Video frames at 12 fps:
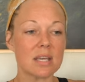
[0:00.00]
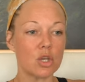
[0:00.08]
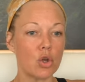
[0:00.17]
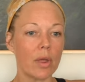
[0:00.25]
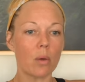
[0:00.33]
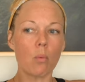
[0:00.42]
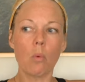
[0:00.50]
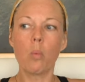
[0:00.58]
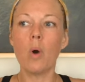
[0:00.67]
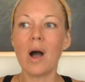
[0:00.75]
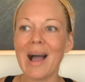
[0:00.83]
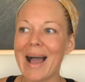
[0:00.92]
And you're like, well,
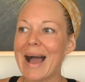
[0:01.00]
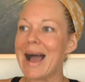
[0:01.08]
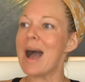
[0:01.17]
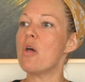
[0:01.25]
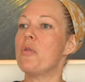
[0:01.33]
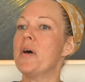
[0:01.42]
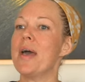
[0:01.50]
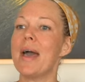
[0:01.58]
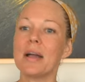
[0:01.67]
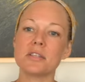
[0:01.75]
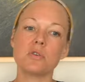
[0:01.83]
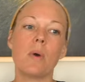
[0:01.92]
how the
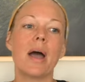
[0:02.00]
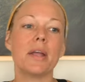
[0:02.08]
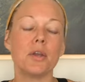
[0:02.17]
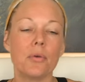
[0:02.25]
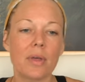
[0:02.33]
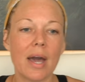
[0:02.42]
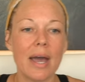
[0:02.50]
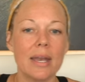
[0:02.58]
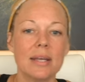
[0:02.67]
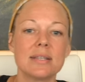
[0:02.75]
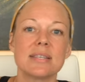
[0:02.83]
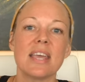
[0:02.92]
heck do I know the guidance?